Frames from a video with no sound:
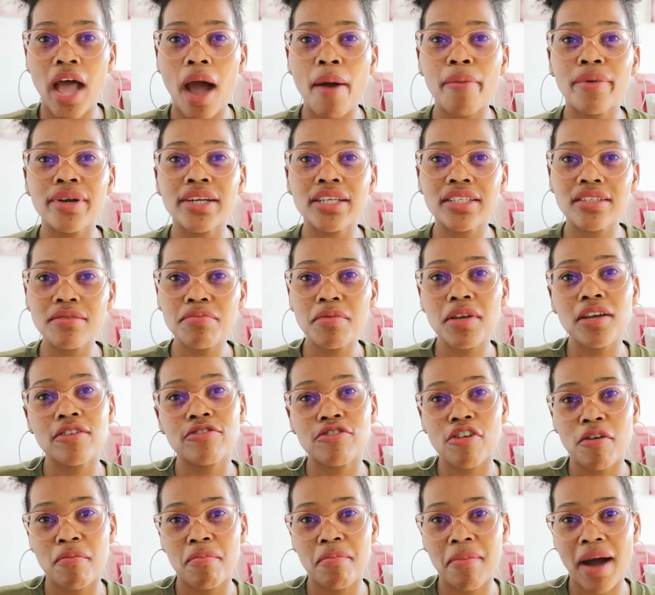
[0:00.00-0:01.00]
I want to speak
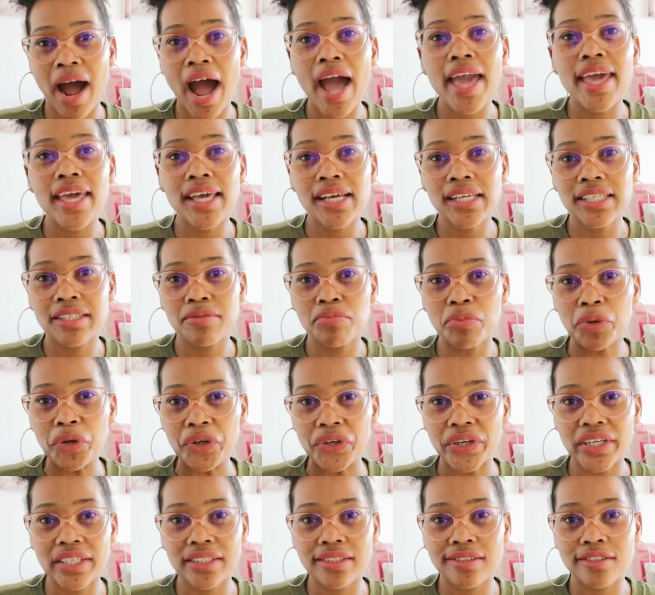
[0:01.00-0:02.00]
from my
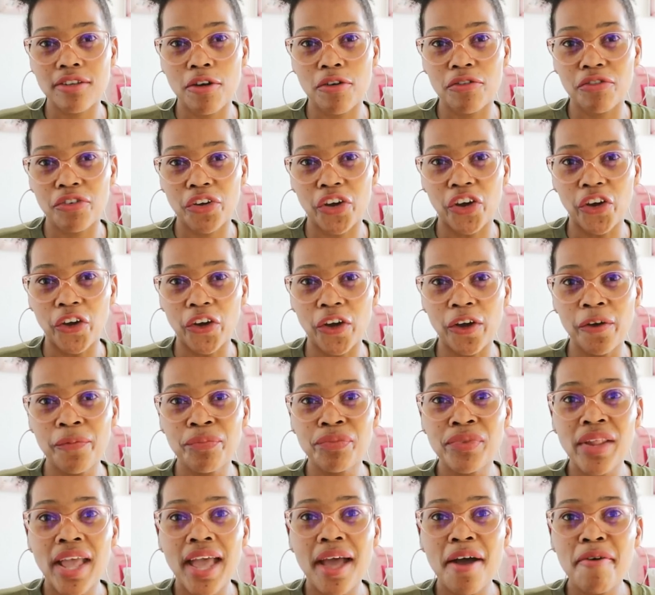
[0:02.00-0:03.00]
experience of her.
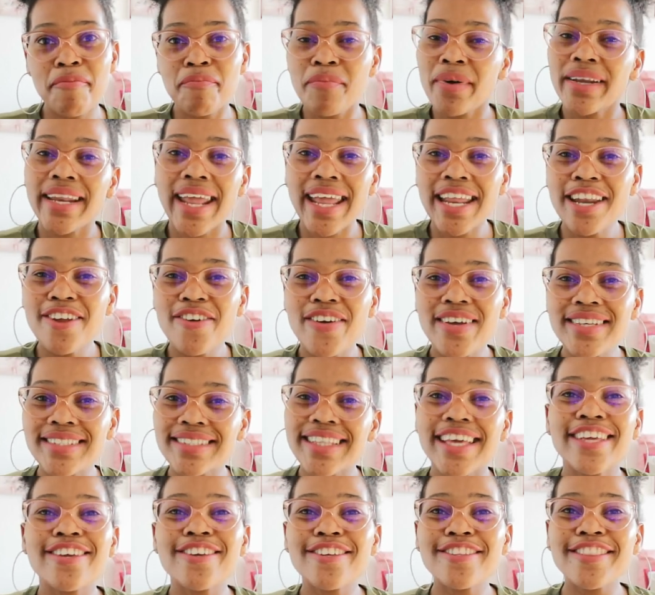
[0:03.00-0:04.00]
But anyways,
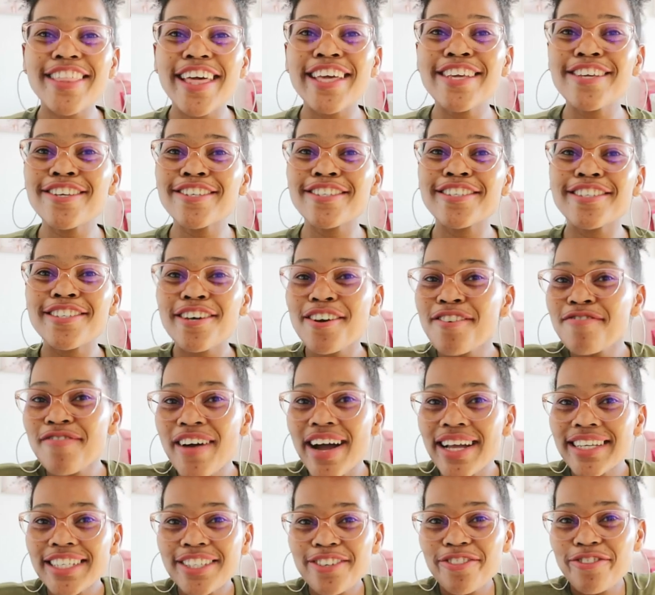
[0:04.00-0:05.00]
thank you, thank you so
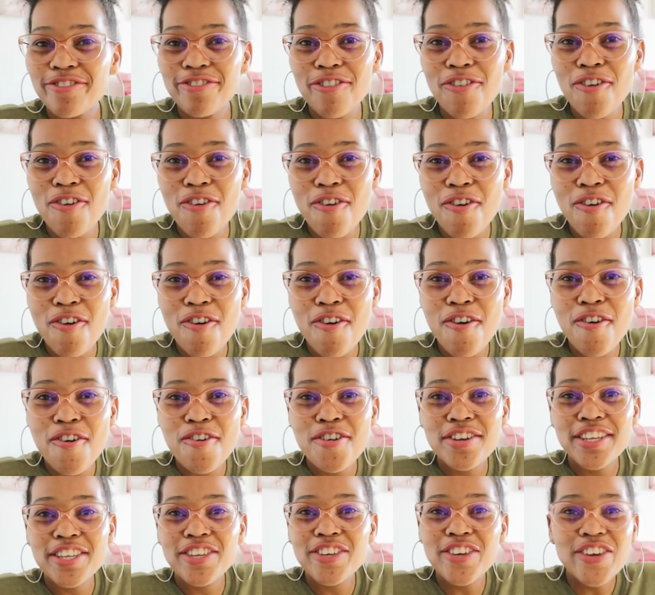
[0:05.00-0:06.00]
much
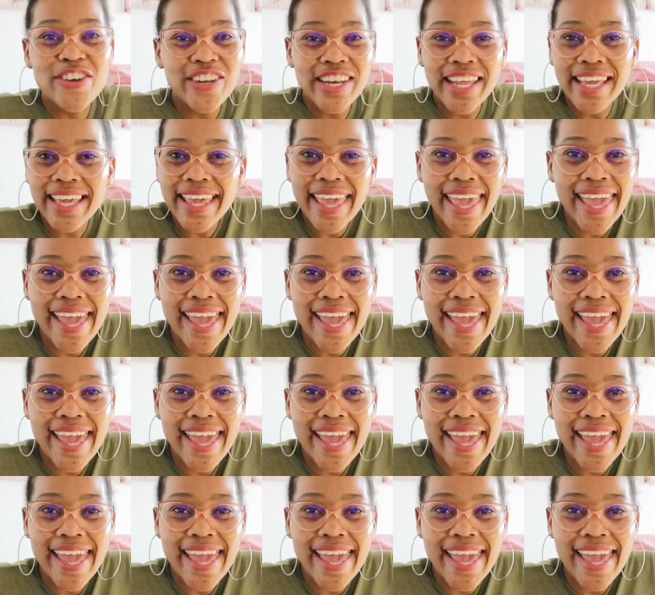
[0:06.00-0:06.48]
for tuning